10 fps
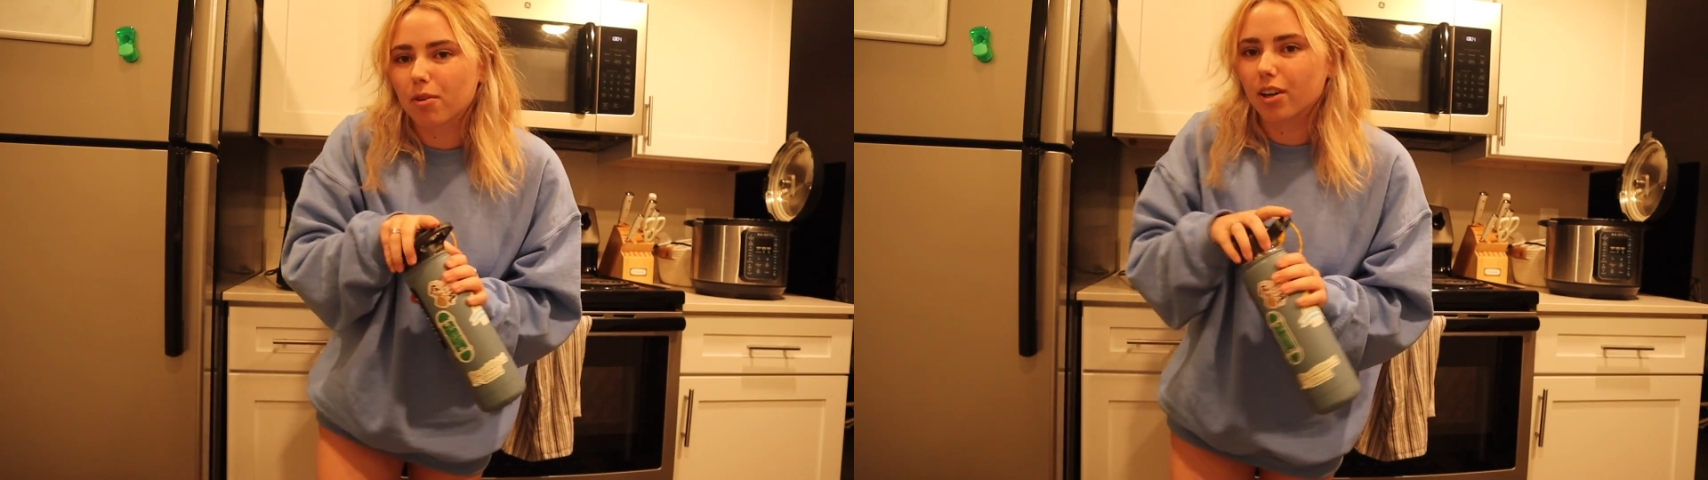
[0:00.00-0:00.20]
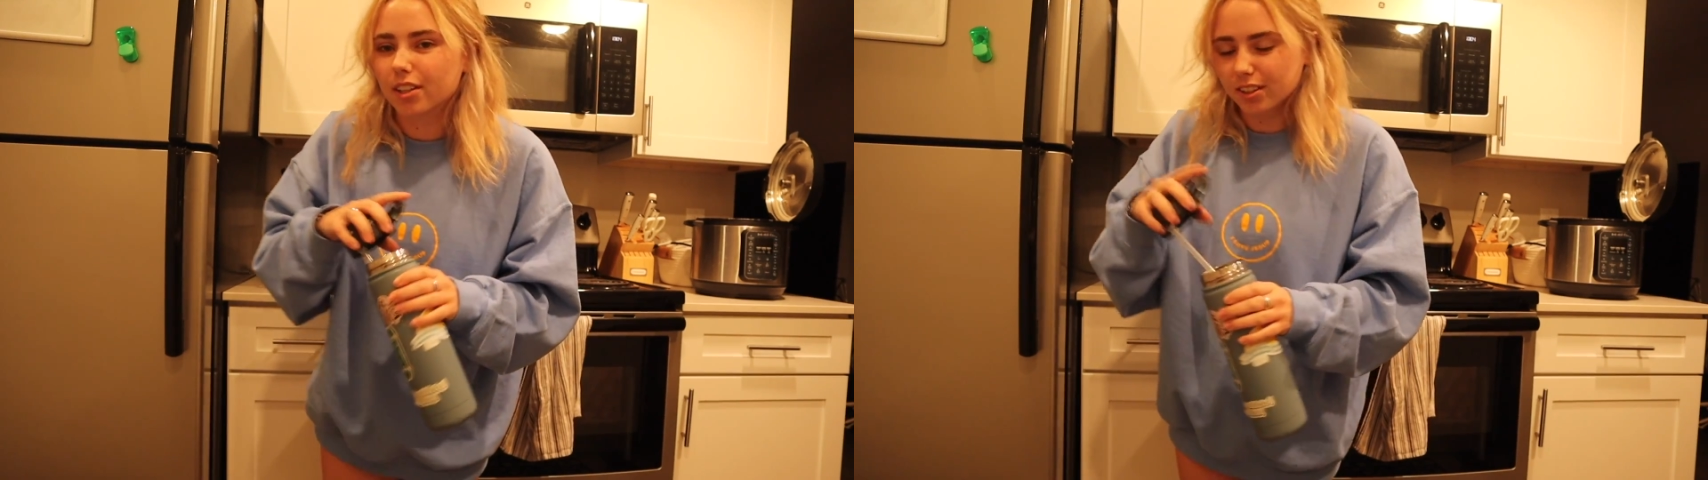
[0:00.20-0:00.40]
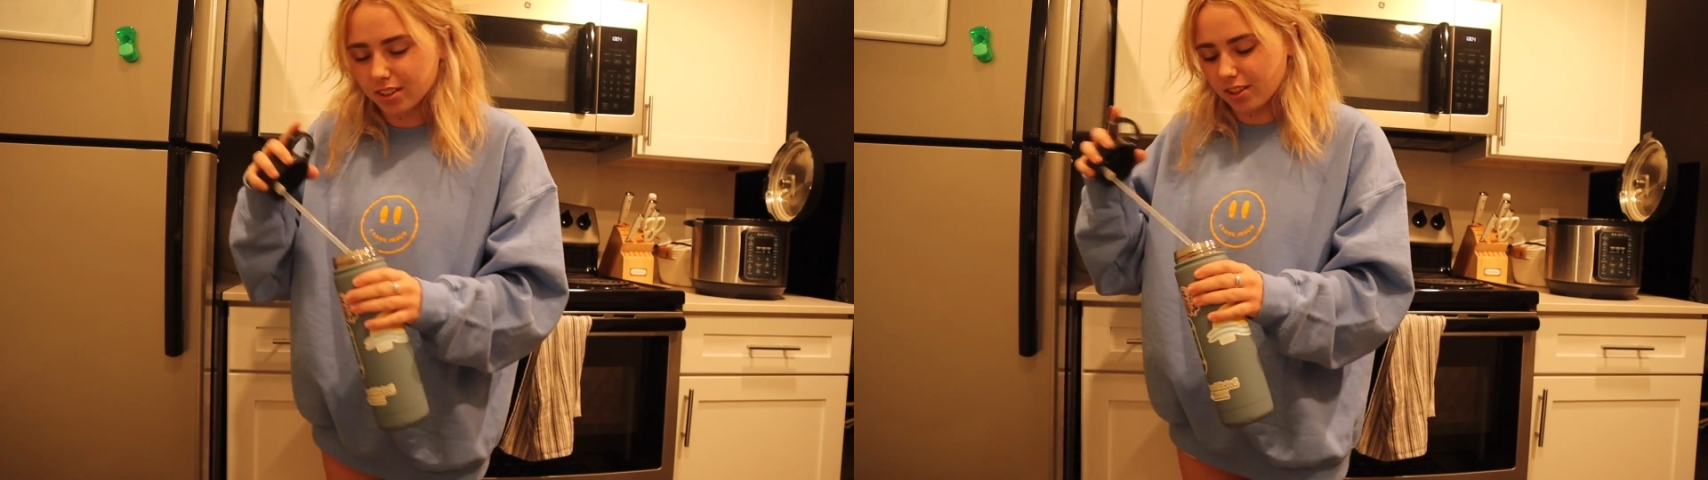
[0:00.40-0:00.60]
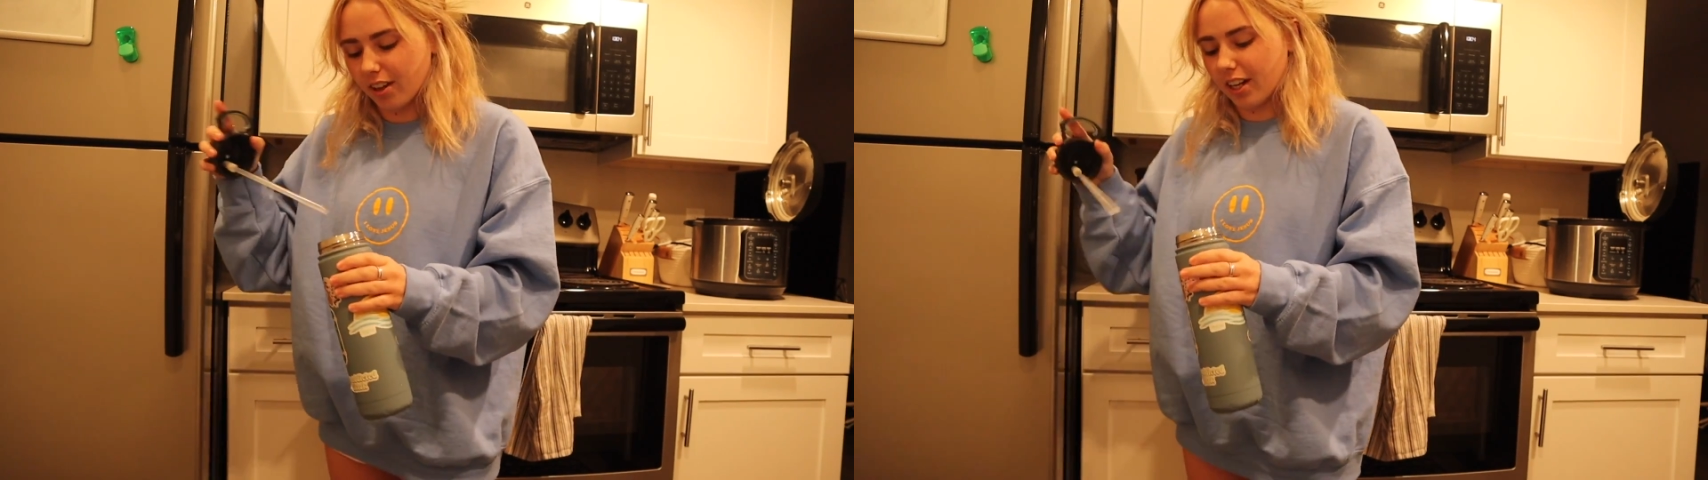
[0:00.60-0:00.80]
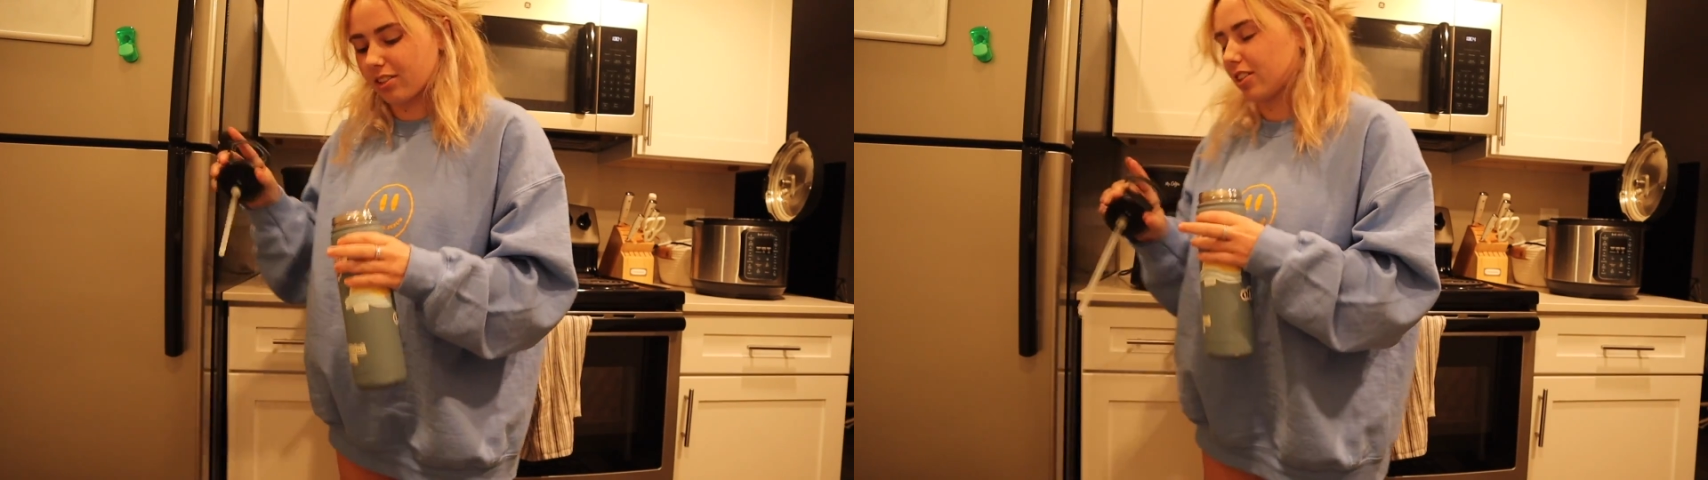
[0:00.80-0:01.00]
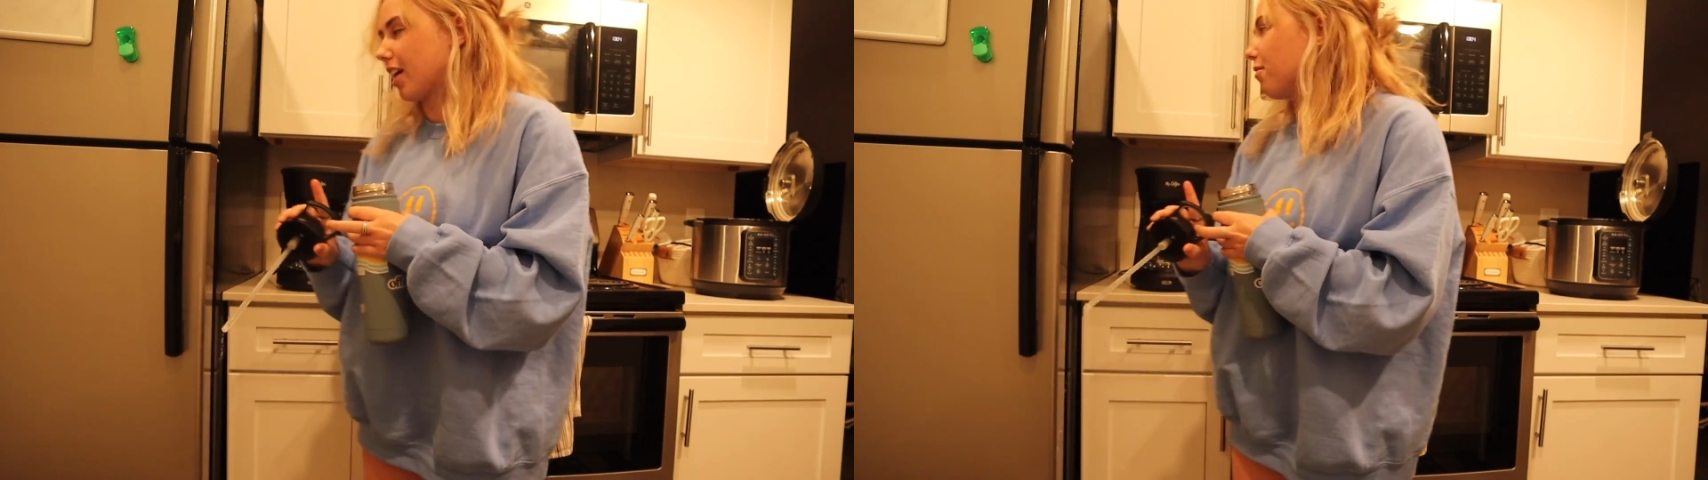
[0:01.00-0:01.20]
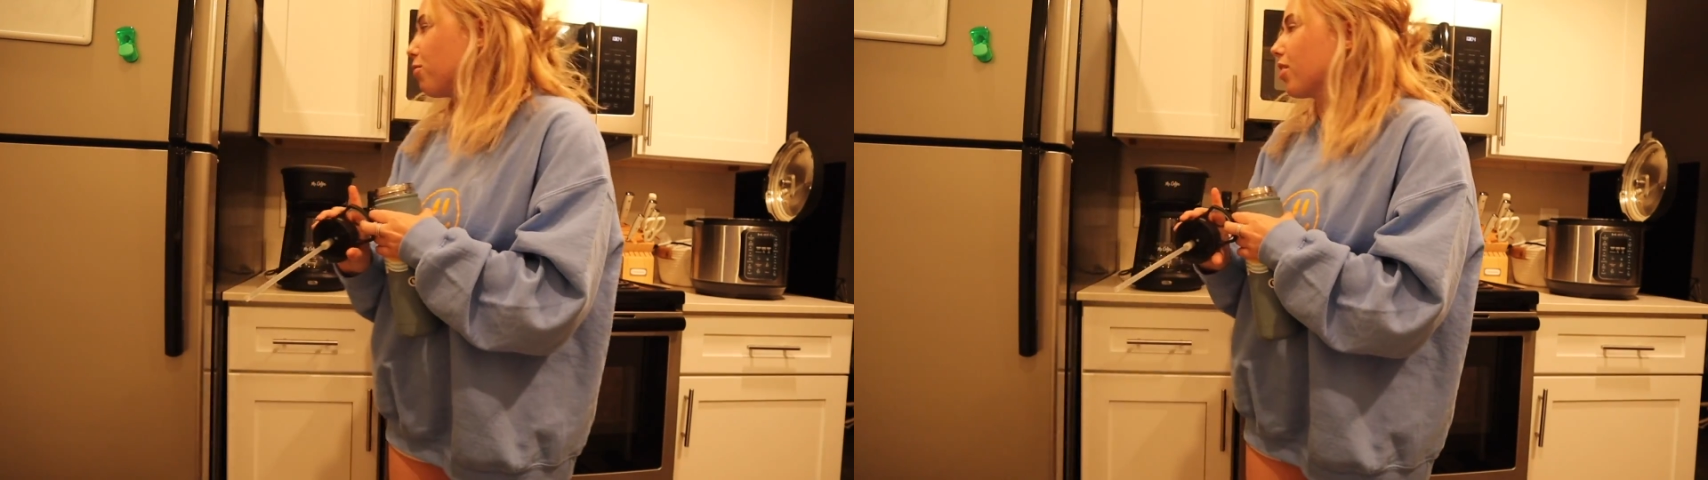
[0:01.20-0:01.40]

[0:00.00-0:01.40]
water so I actually have